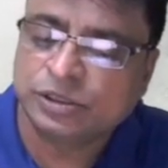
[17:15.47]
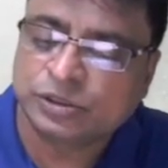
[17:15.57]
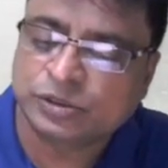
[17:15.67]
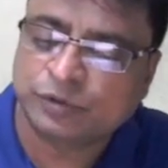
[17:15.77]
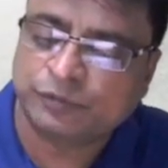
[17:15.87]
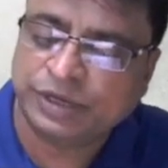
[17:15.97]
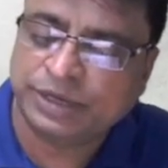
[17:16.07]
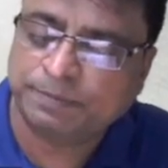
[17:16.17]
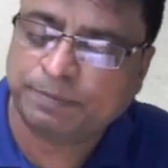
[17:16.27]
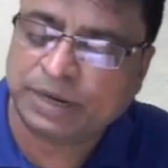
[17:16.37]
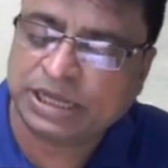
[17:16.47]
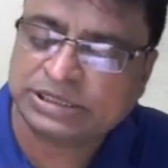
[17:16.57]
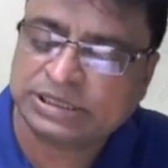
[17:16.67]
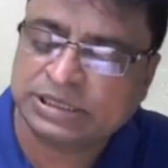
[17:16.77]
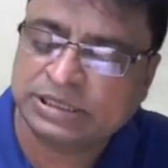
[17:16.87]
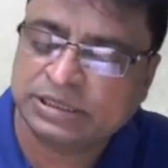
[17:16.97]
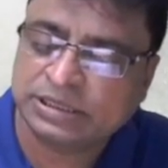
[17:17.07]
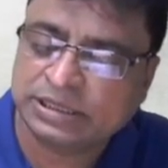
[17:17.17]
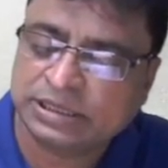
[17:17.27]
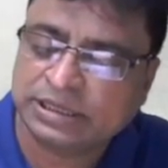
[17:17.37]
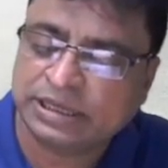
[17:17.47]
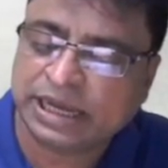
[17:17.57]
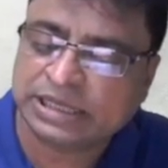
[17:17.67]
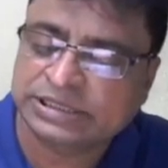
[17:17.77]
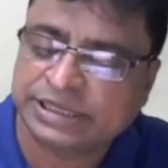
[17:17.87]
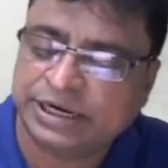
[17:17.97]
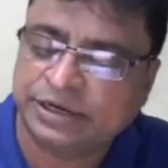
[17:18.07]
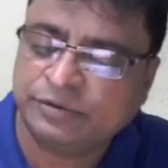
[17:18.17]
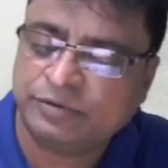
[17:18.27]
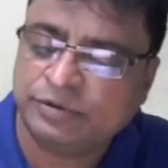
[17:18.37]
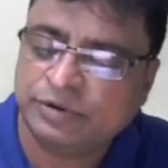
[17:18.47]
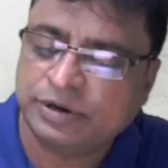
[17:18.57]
So V plus x into